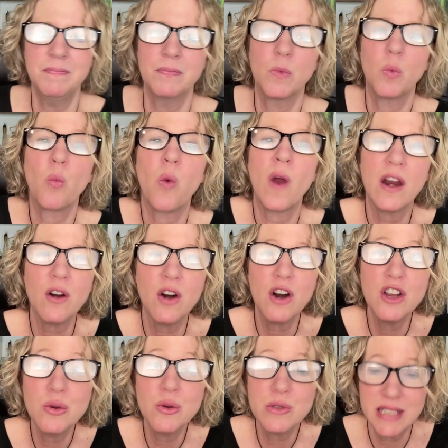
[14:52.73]
Where
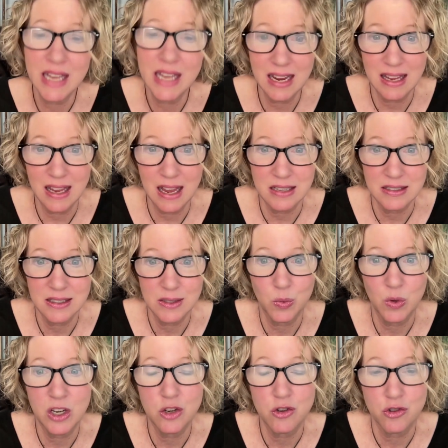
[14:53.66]
are you saying yes
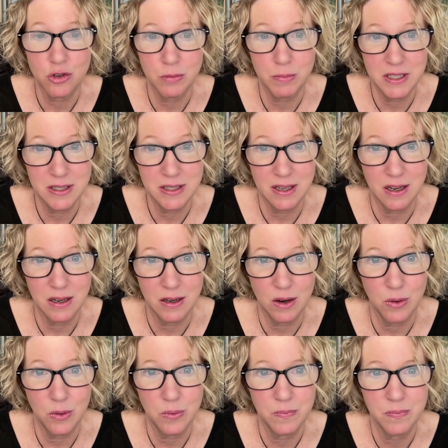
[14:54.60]
when you should be saying
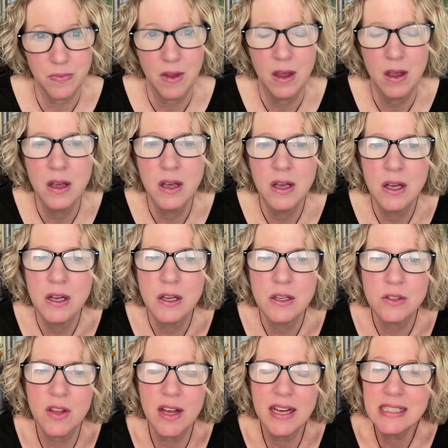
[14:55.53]
no?
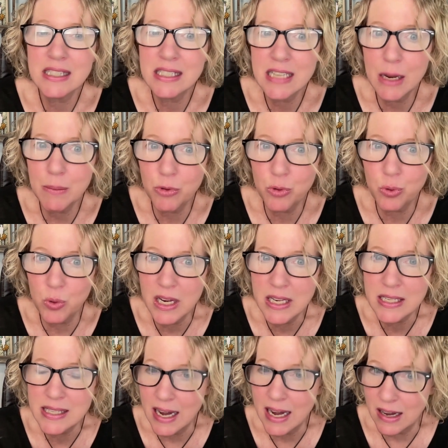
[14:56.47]
So that's step
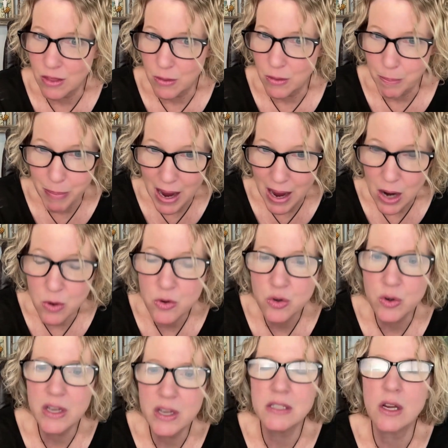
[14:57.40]
3, setting the
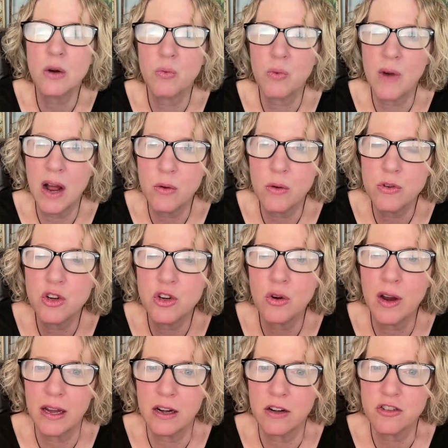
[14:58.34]
boundaries around
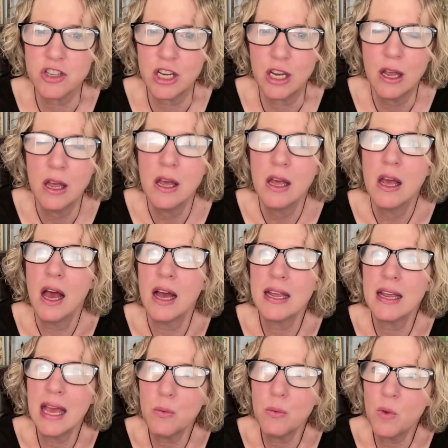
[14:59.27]
your energy.
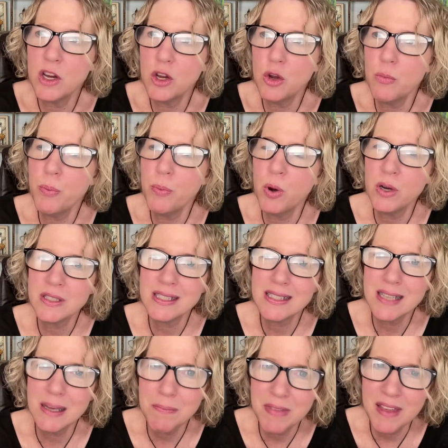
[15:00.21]
Again, when you put
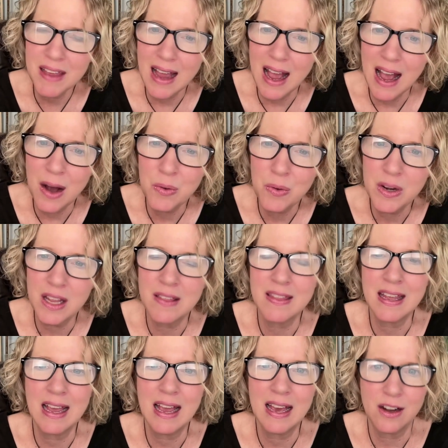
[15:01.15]
something out in
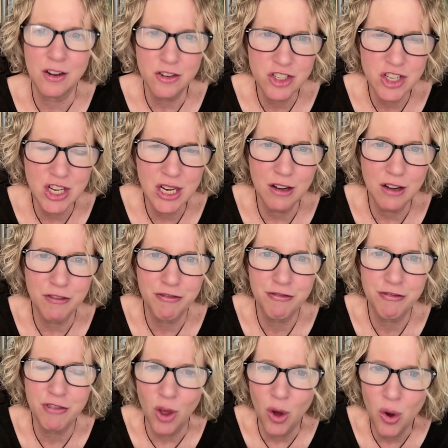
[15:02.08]
the energy of
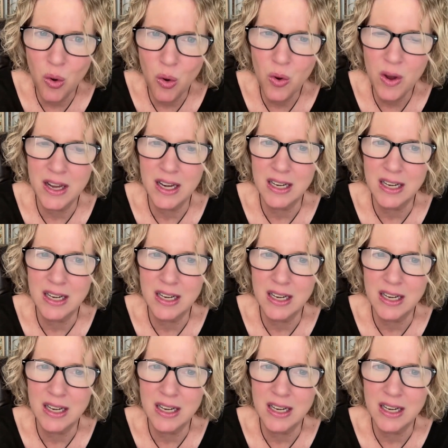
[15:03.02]
flow and